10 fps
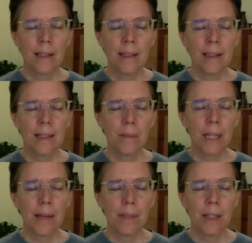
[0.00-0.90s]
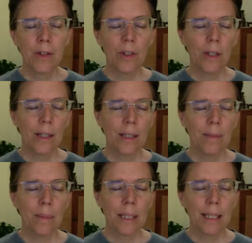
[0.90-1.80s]
Sometimes it's just
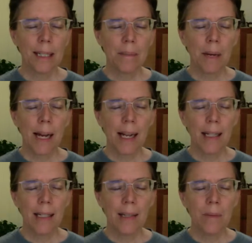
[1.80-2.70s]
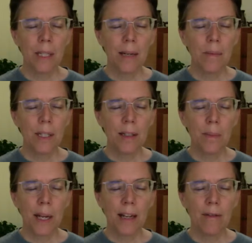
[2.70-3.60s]
busy mind. Sometimes it's
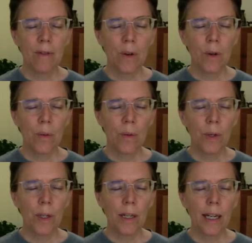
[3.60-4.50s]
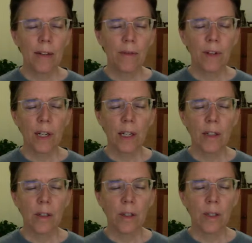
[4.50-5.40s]
painful, worry,
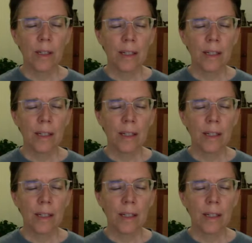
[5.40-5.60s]
fears,